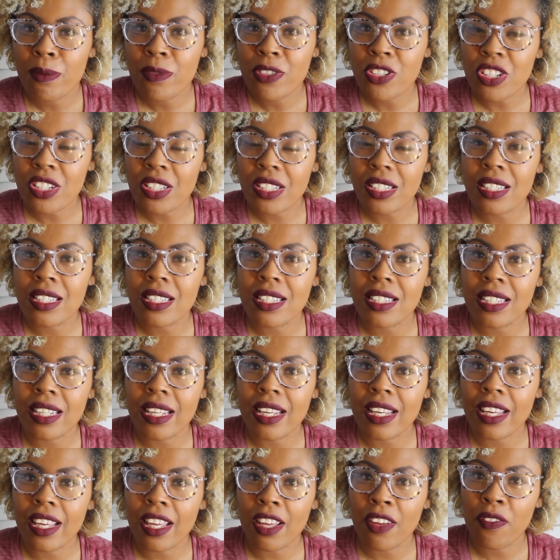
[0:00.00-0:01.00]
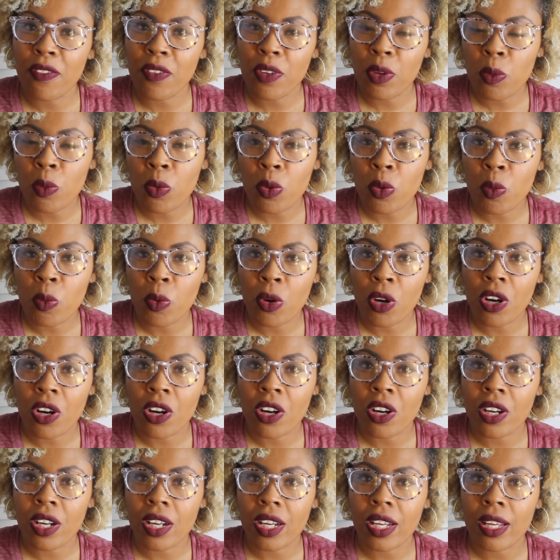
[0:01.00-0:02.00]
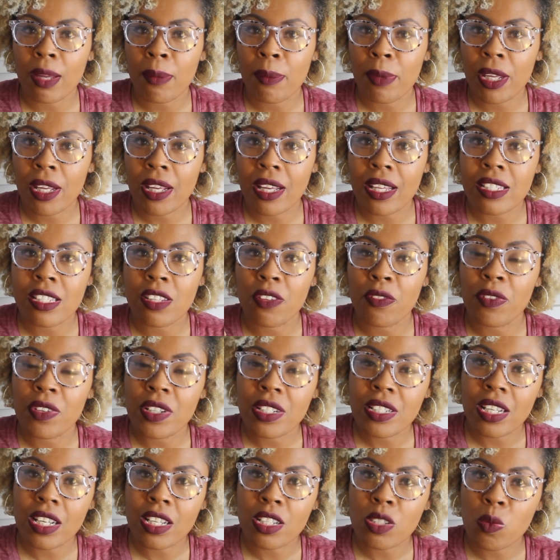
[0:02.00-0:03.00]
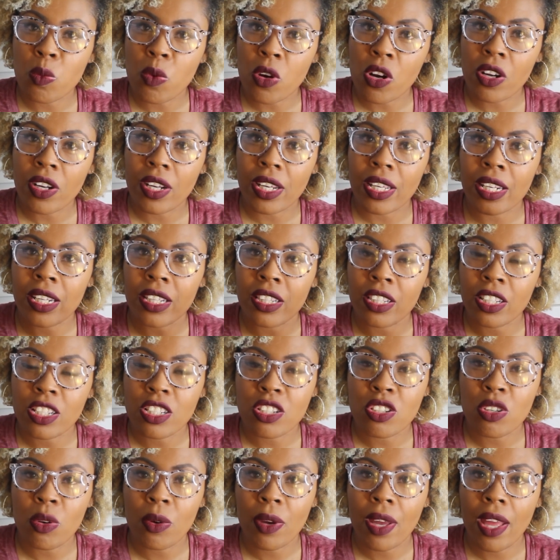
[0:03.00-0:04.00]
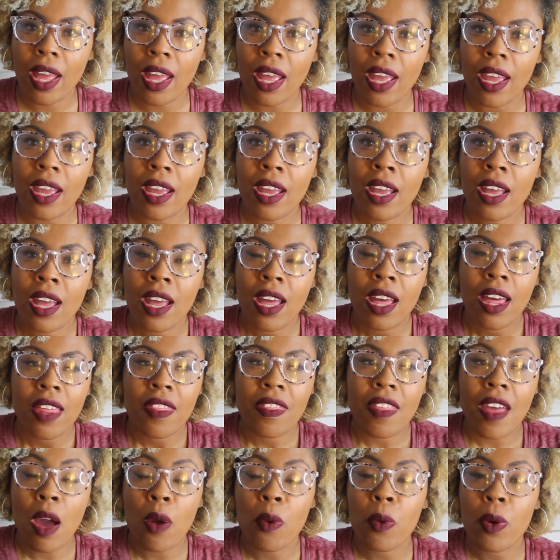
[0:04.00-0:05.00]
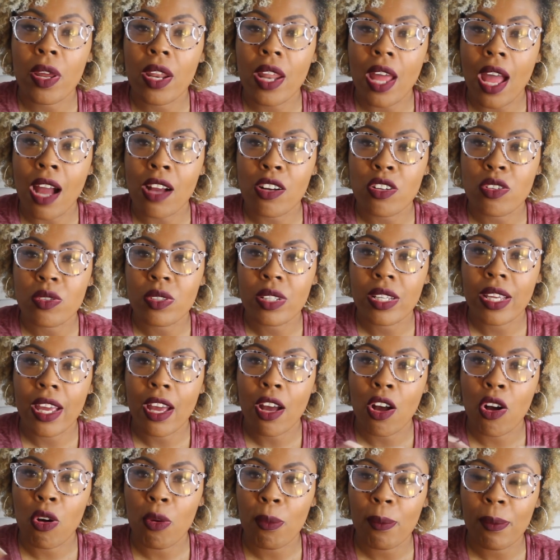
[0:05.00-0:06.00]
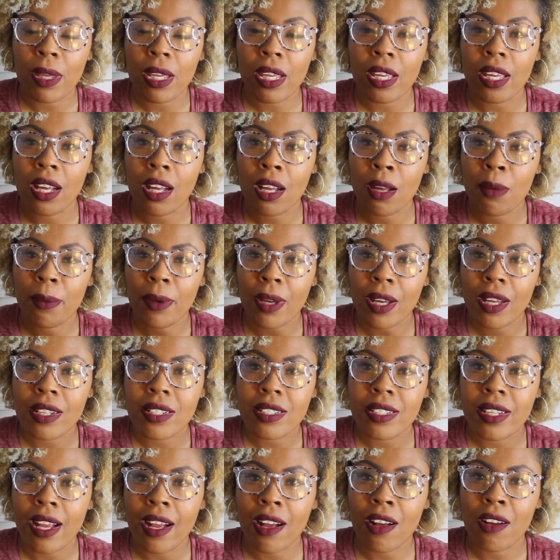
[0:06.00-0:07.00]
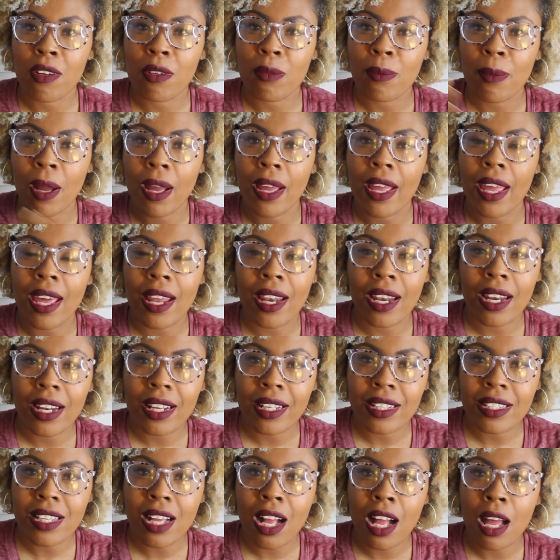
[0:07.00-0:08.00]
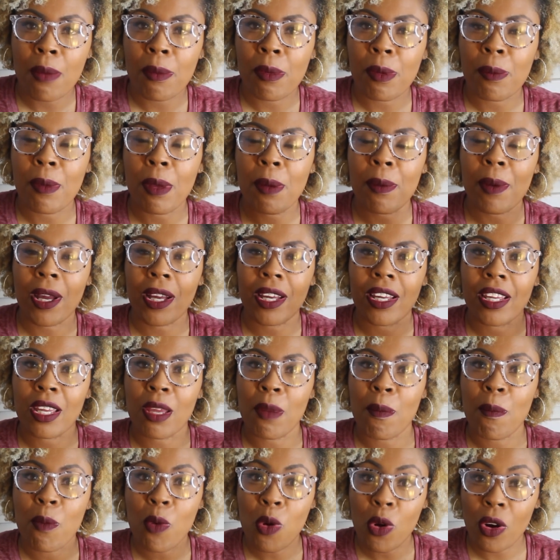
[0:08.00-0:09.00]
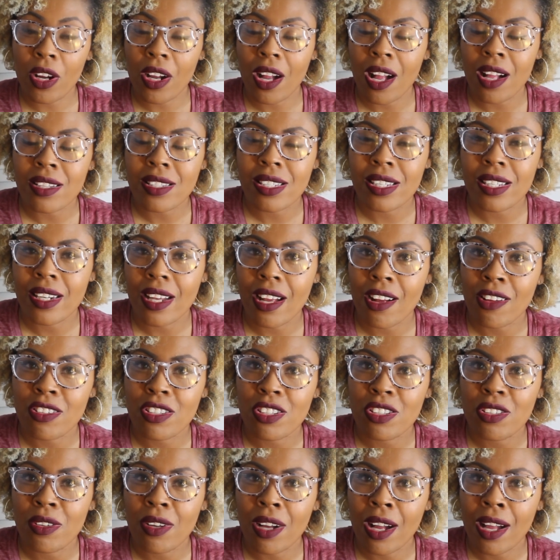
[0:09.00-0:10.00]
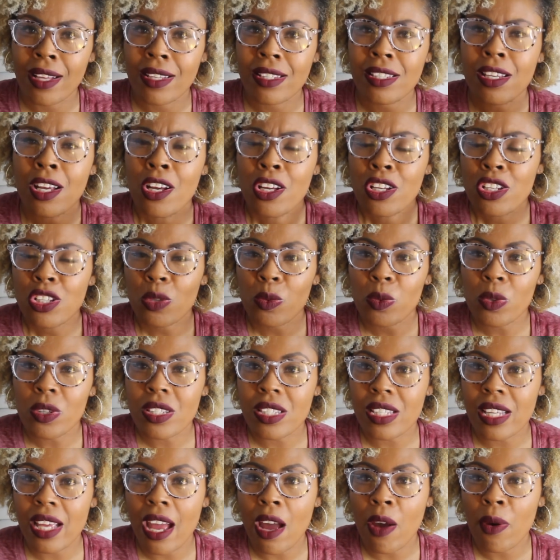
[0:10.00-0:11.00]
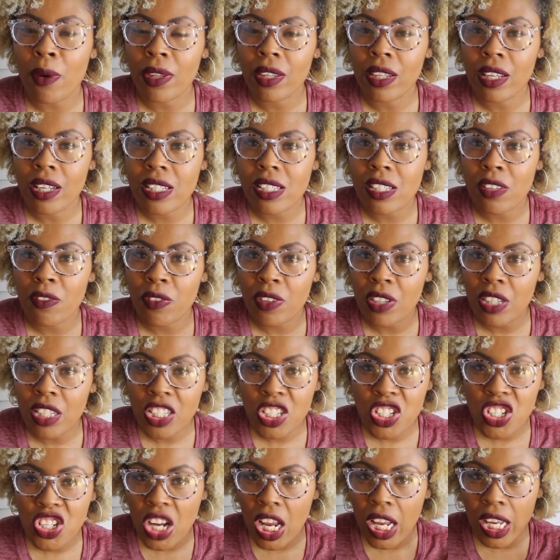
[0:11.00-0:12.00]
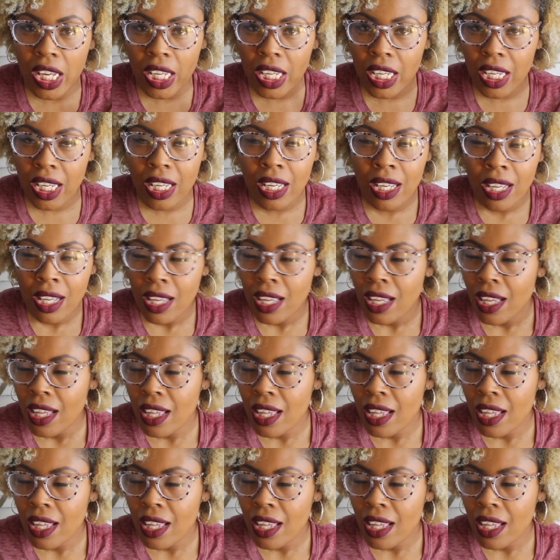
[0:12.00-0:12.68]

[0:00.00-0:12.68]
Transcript: just to see if it will work, because if it does work and it looks okay, that would actually help me cut down my editing time and maybe I can get more content out to you guys. So we'll see how it looks. If it looks janky,